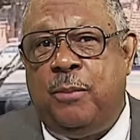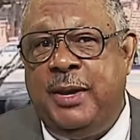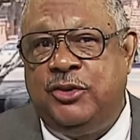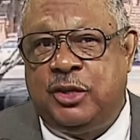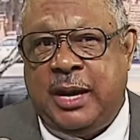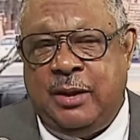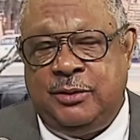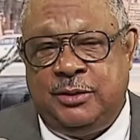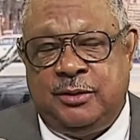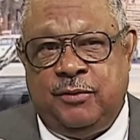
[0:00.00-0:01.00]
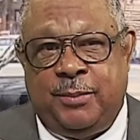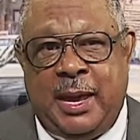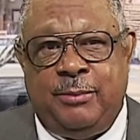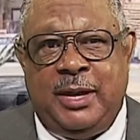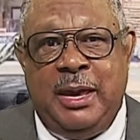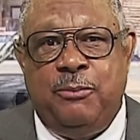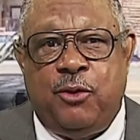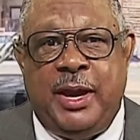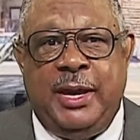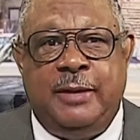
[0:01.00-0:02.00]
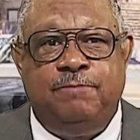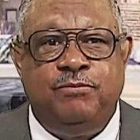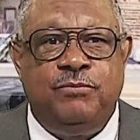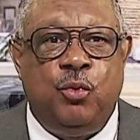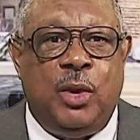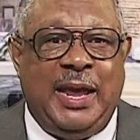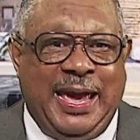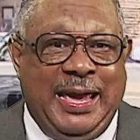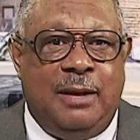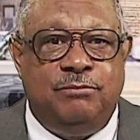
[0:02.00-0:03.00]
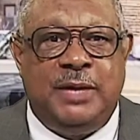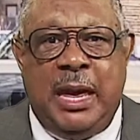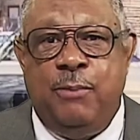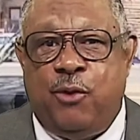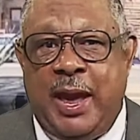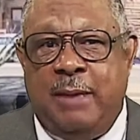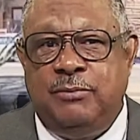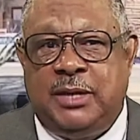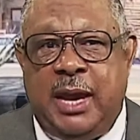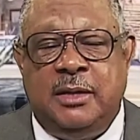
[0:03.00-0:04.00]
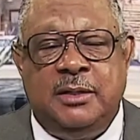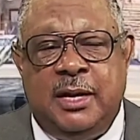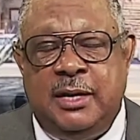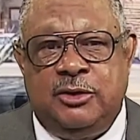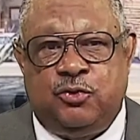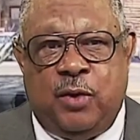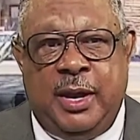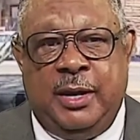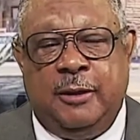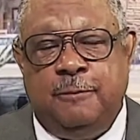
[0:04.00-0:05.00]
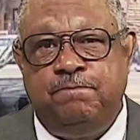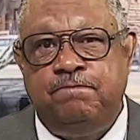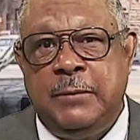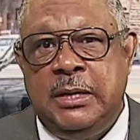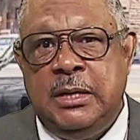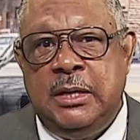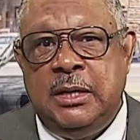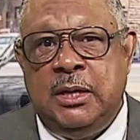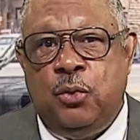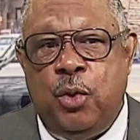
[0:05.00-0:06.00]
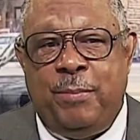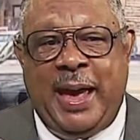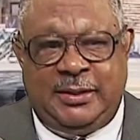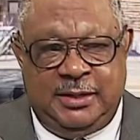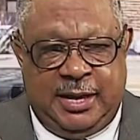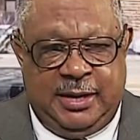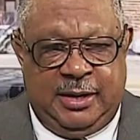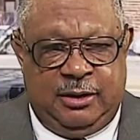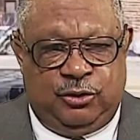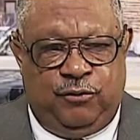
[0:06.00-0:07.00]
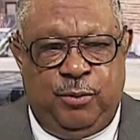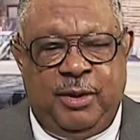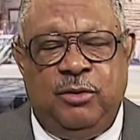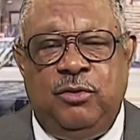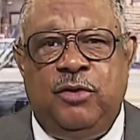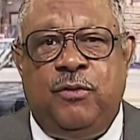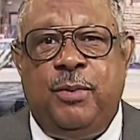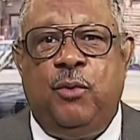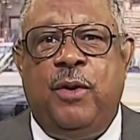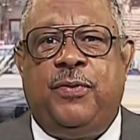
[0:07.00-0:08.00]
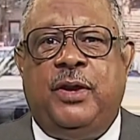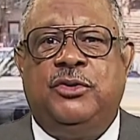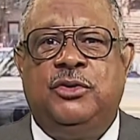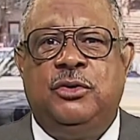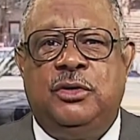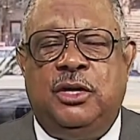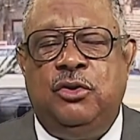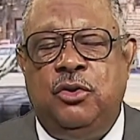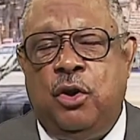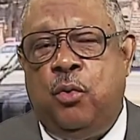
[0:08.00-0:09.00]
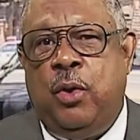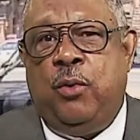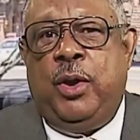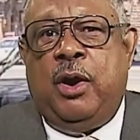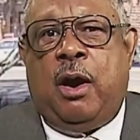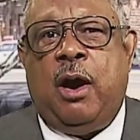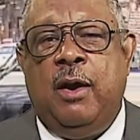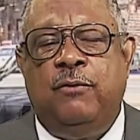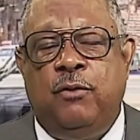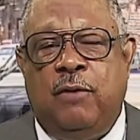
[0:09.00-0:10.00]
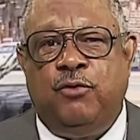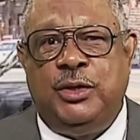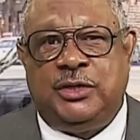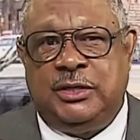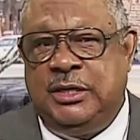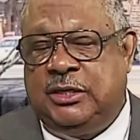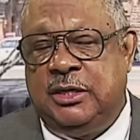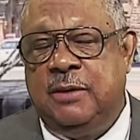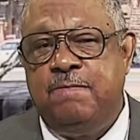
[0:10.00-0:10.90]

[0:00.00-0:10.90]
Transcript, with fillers: major characters of the Bible Abraham, well, Ham, Abraham, Canaan, and Israel. We're back to that again. So if you've been if you've been with us, you, then you know where we are of recent teaching.